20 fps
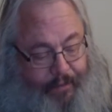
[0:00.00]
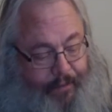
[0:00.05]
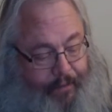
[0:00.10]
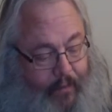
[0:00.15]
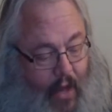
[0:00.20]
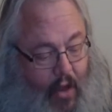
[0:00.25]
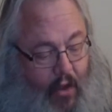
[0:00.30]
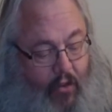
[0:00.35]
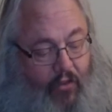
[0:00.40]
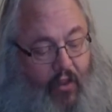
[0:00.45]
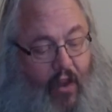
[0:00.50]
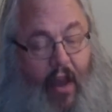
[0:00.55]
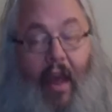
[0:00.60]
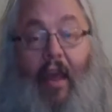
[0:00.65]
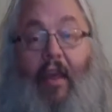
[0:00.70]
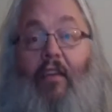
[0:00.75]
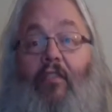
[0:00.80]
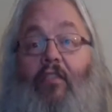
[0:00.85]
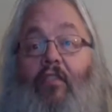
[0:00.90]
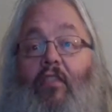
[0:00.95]
Here's a
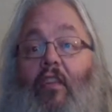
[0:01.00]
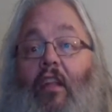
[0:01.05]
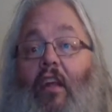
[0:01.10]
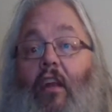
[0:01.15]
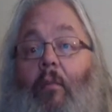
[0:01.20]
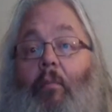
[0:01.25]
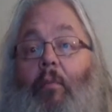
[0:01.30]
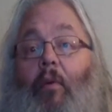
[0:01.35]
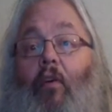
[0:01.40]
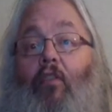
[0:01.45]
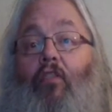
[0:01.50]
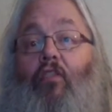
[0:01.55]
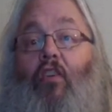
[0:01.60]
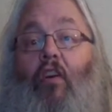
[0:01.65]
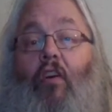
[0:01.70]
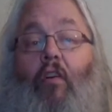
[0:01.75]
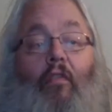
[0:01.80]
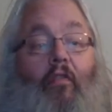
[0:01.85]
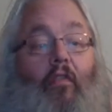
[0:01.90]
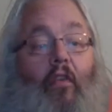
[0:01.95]
nice little
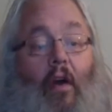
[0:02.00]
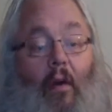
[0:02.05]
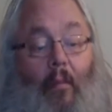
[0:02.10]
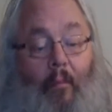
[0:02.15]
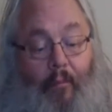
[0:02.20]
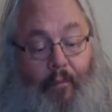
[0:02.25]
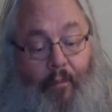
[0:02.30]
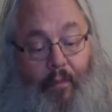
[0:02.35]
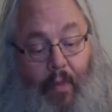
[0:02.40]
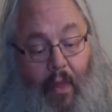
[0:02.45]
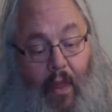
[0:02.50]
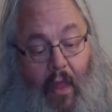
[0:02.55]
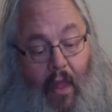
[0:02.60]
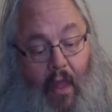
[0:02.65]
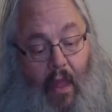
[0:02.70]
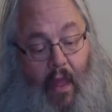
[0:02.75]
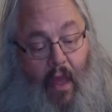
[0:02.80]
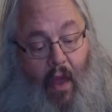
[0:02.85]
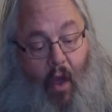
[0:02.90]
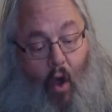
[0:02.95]
brochure from
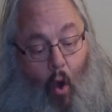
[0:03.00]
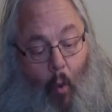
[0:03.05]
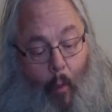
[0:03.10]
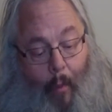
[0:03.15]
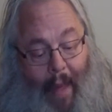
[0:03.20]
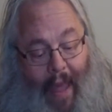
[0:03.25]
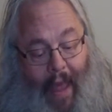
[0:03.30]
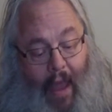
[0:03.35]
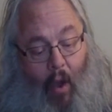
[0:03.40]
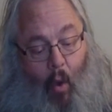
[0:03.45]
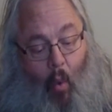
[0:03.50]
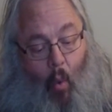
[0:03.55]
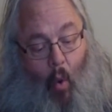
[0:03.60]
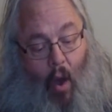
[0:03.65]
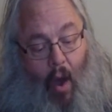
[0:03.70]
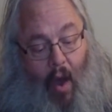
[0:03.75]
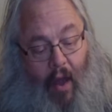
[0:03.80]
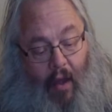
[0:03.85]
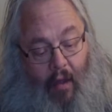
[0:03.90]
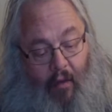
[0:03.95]
Omega
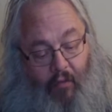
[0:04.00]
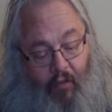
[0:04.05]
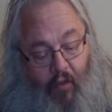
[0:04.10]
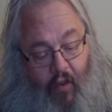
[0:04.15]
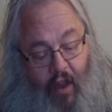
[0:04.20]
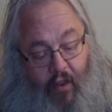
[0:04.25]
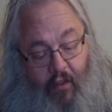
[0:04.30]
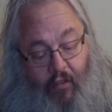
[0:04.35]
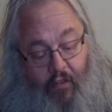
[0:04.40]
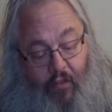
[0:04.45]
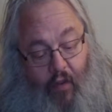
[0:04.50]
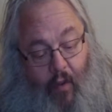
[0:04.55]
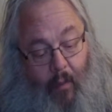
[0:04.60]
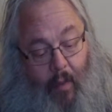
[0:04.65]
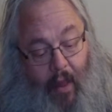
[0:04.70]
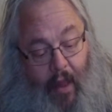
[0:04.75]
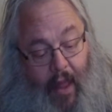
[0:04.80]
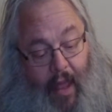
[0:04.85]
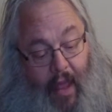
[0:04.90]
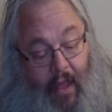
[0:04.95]
1, fresh from
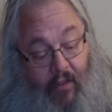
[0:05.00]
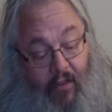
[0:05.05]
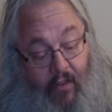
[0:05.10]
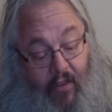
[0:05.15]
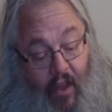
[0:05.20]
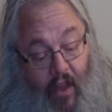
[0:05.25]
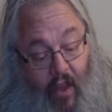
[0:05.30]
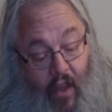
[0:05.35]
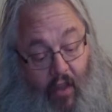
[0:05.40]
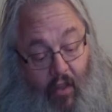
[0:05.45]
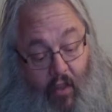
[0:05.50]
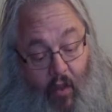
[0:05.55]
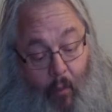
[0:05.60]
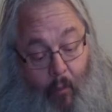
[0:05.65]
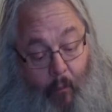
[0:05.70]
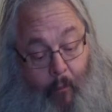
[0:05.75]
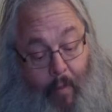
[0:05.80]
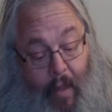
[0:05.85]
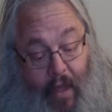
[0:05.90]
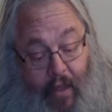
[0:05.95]
Alaska, the
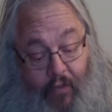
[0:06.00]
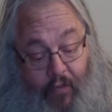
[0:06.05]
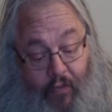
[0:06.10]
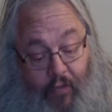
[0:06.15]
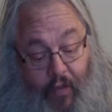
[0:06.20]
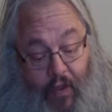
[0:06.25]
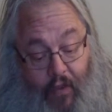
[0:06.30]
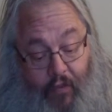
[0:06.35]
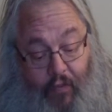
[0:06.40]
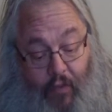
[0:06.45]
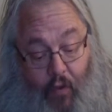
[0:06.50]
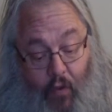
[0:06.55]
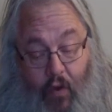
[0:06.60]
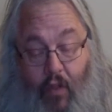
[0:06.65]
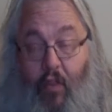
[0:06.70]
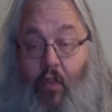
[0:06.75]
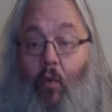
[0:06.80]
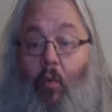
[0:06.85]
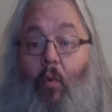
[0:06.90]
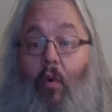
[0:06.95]
best fish food
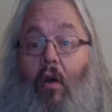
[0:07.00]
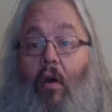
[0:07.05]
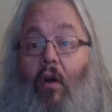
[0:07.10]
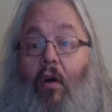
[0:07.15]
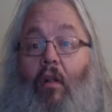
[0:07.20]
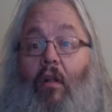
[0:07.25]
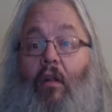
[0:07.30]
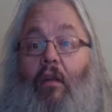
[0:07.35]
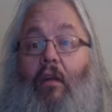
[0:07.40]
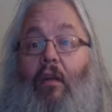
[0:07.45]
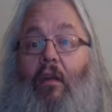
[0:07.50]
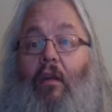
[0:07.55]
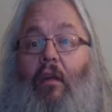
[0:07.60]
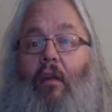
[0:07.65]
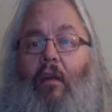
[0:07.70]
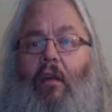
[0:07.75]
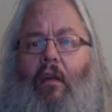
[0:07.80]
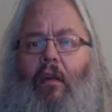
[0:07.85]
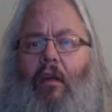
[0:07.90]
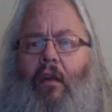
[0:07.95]
in the world.
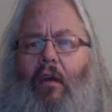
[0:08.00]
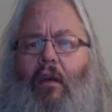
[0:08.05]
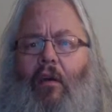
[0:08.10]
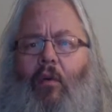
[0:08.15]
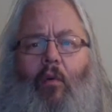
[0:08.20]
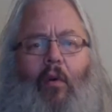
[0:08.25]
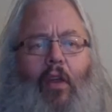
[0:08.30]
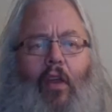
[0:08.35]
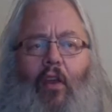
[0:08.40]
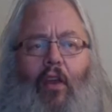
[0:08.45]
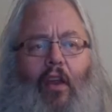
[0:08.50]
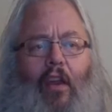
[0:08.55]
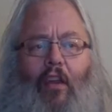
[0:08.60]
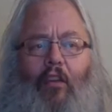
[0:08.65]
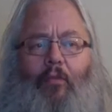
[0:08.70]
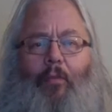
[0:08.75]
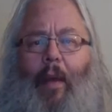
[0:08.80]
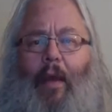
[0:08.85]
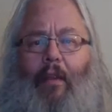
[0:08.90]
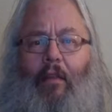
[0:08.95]
Well, you didn't
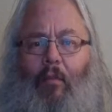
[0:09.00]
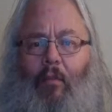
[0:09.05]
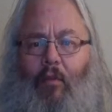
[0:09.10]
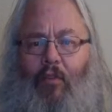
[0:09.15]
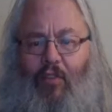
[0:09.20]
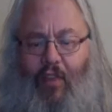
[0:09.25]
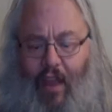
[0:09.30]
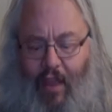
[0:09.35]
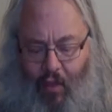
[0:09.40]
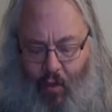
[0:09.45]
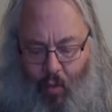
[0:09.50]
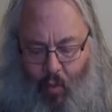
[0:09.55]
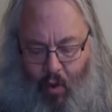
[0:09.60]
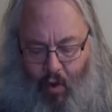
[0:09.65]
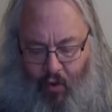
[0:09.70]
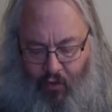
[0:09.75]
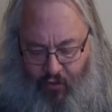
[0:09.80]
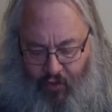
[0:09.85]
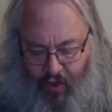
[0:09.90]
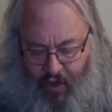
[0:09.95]
expect them to say the
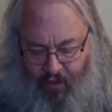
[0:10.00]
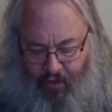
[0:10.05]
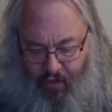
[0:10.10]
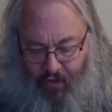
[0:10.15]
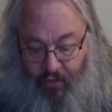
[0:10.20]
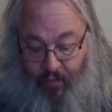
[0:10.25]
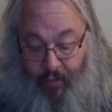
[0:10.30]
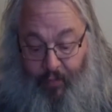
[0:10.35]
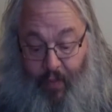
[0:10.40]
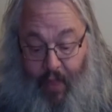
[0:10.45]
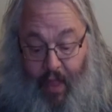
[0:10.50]
worst, did you?